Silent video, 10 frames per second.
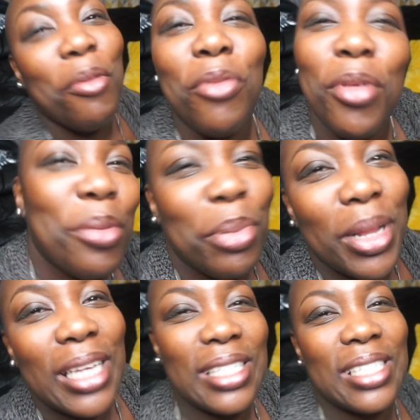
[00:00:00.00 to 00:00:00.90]
over the
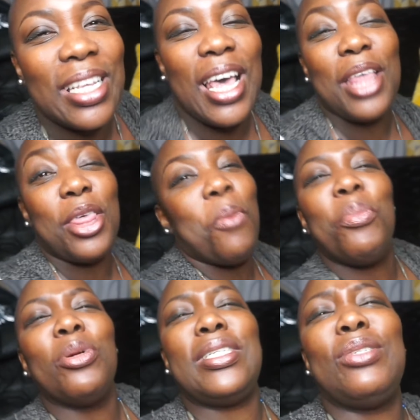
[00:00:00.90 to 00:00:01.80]
place. Their
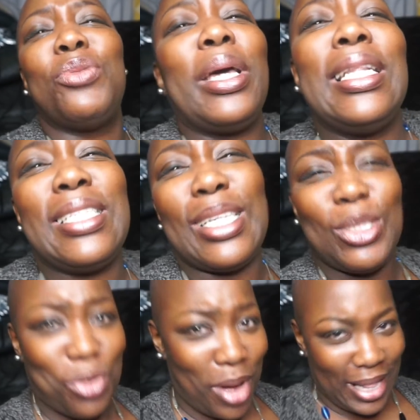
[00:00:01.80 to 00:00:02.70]
bodies were
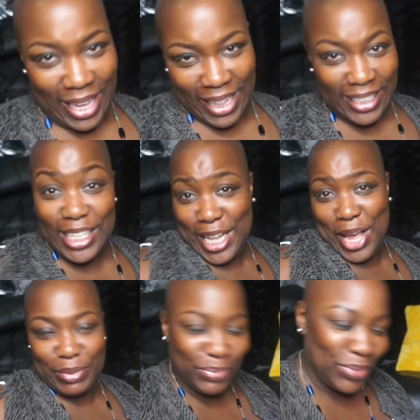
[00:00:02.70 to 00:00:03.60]
intertwining, you
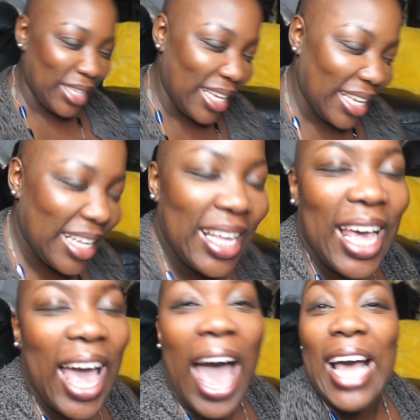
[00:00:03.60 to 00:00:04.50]
know?
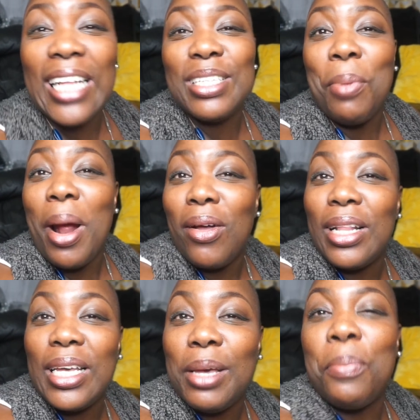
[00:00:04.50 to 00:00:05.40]
And
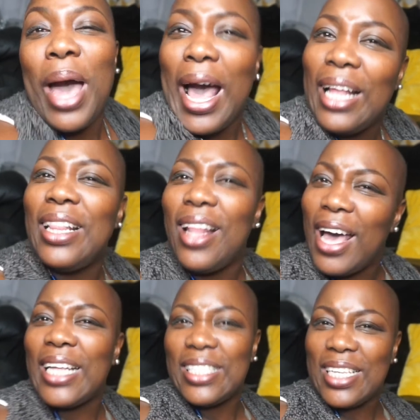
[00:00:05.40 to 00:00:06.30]
apparently Pat
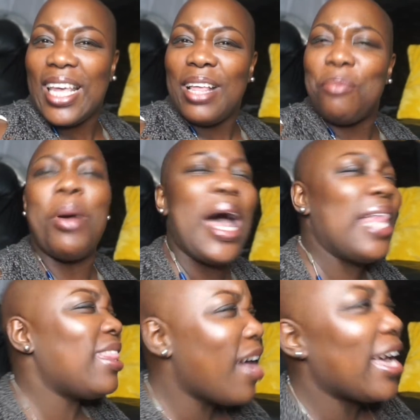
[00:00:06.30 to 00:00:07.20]
liked it.
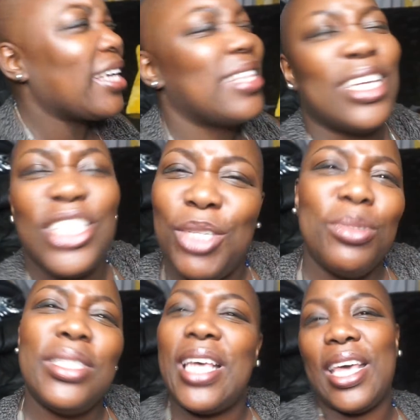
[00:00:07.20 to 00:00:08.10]
Pat liked that she
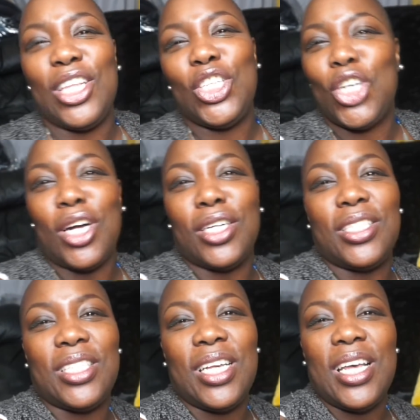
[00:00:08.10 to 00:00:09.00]
was taking
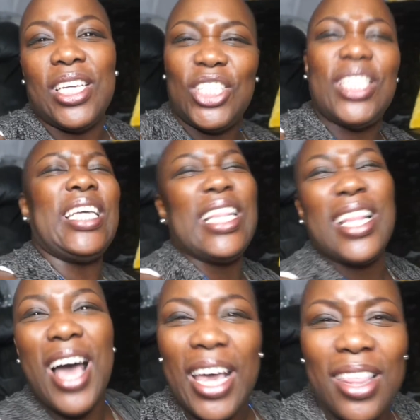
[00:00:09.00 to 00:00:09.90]
charge. She
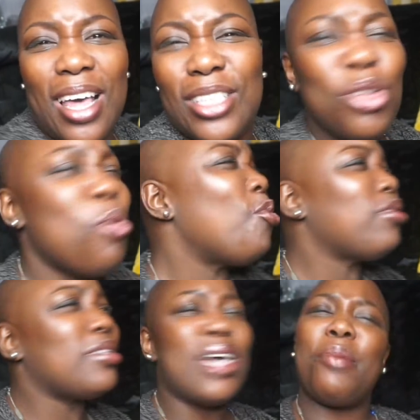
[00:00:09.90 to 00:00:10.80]
liked that. It's not all
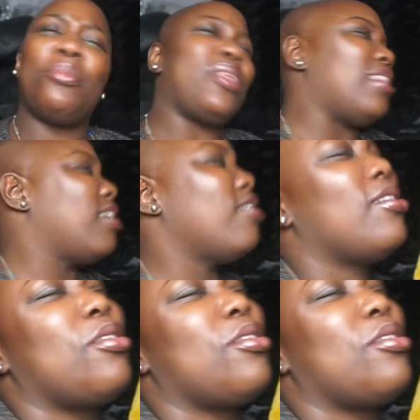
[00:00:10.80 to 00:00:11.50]
the time that the